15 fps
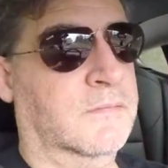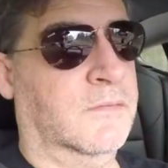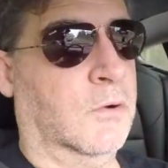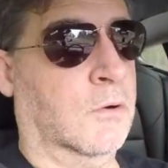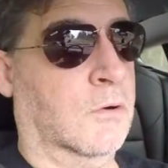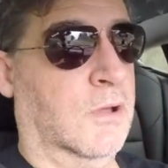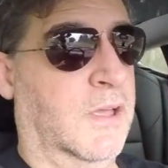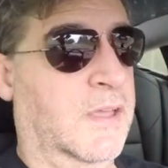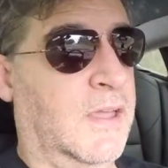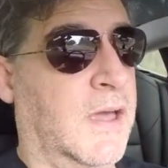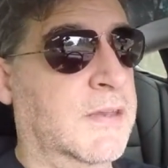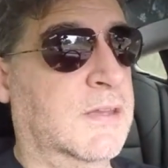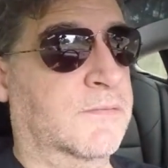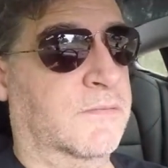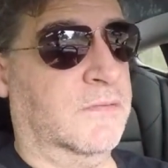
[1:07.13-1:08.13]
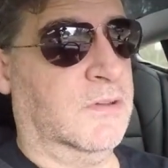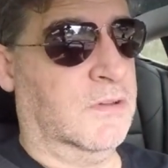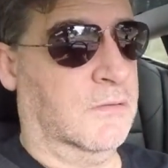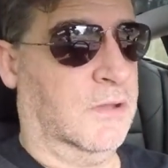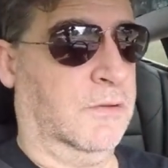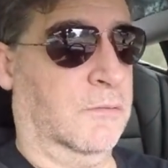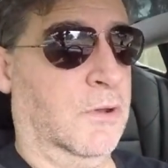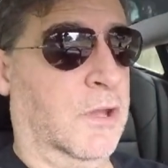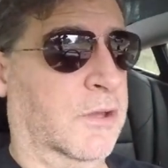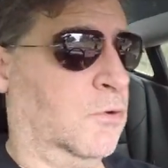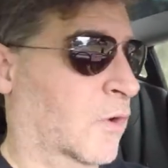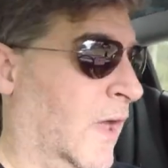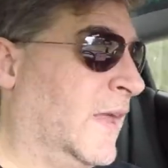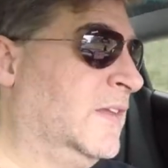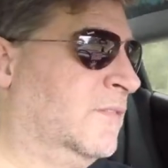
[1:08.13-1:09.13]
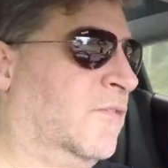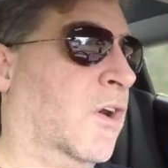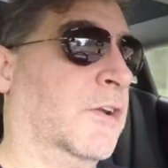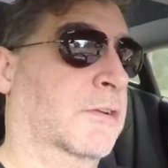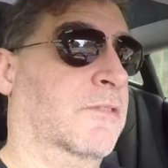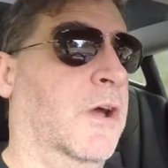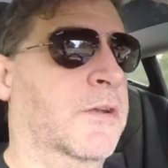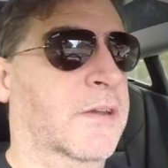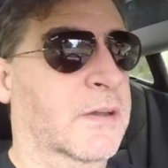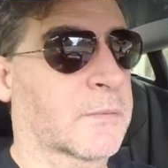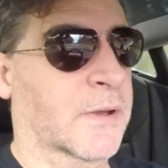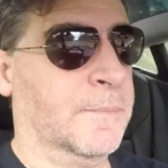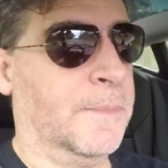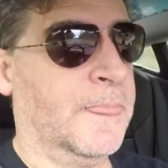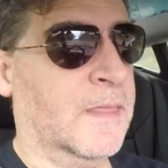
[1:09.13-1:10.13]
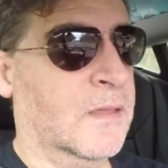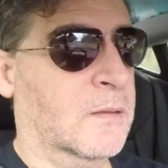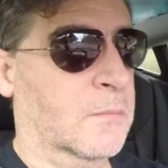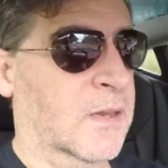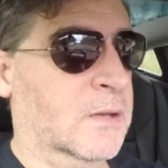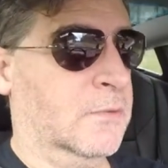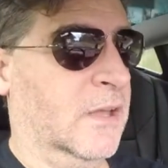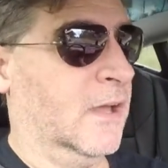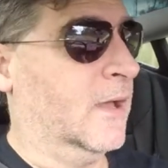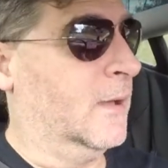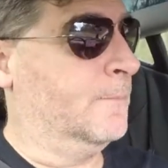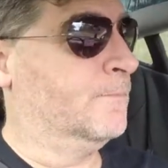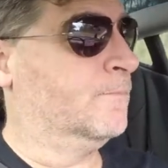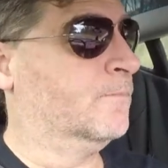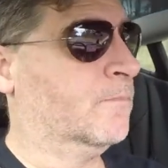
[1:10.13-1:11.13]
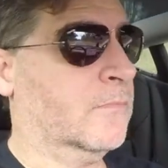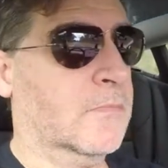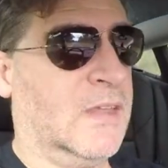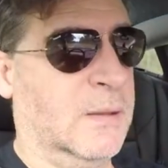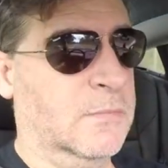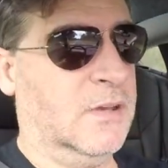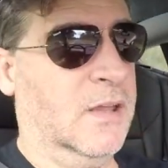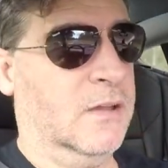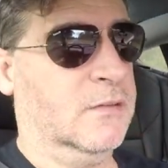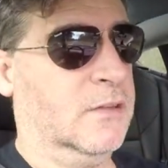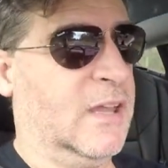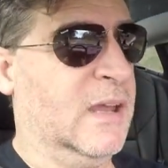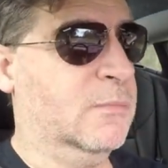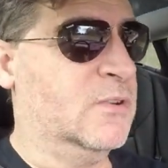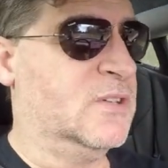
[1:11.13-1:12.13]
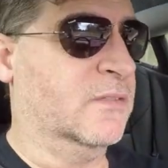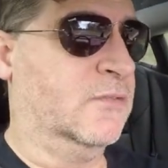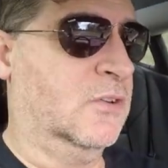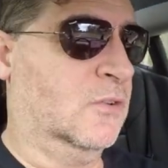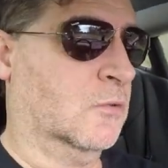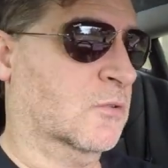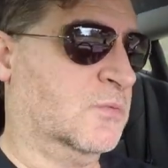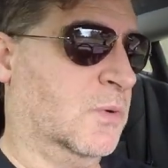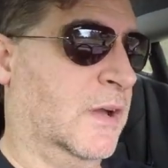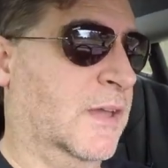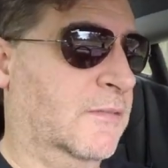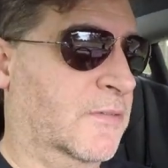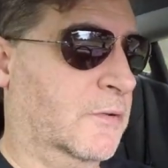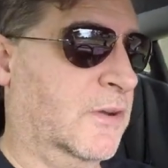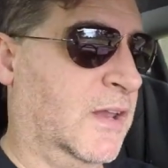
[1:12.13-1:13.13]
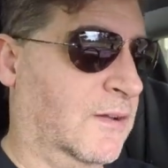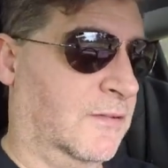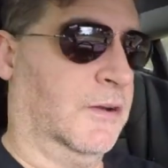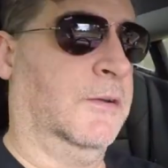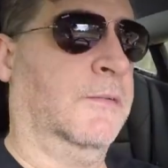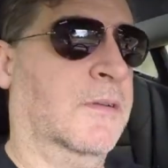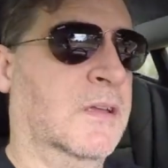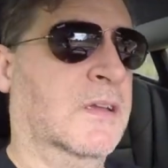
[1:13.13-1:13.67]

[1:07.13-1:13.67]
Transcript: or a undiv uh, I call an undivided road anyway. But here we are, coming down to Cambridge Avenue Causeway, very narrow.